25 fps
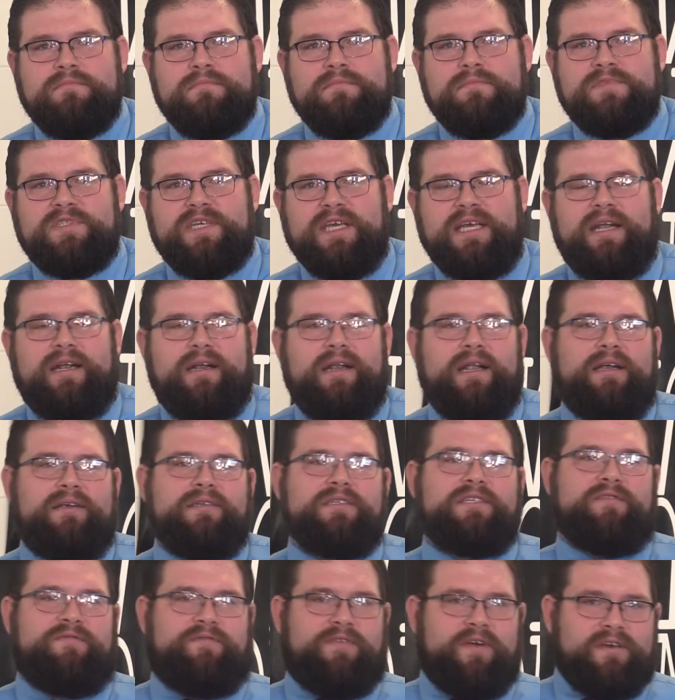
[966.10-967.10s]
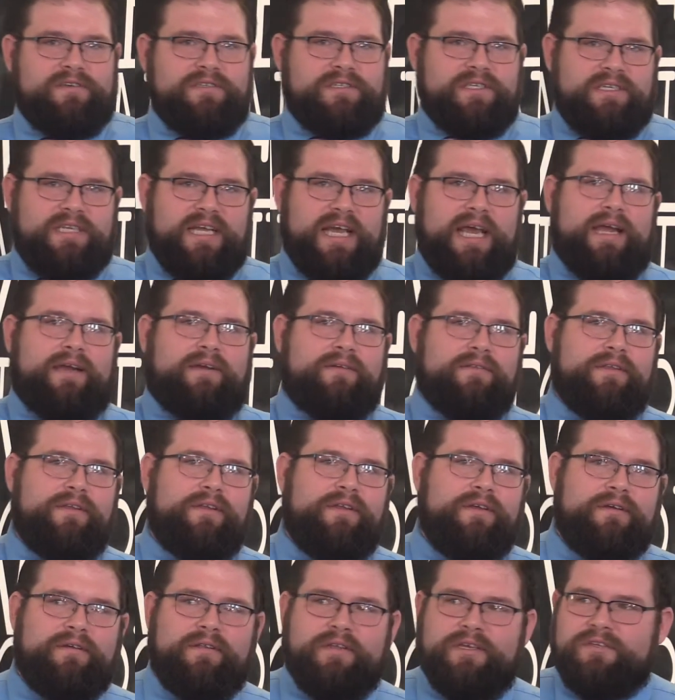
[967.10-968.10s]
See, there, there's the first attack on the
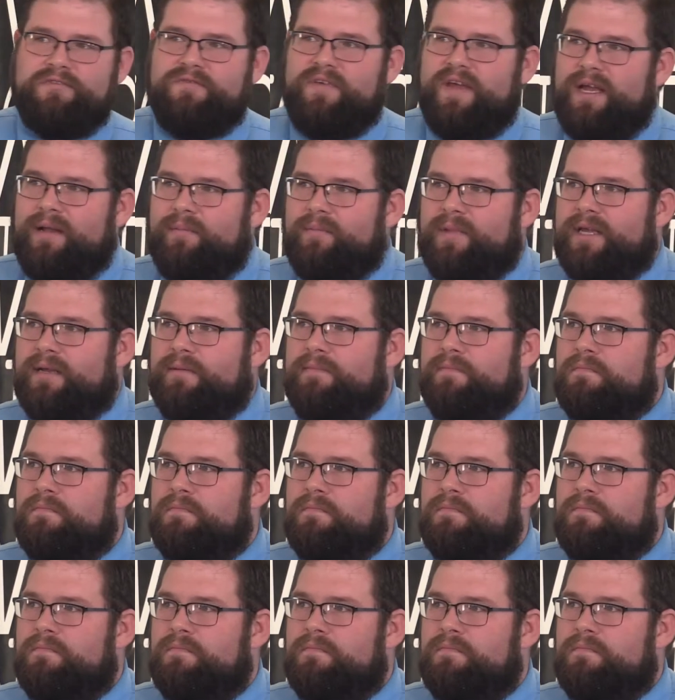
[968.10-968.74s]
nucleus family.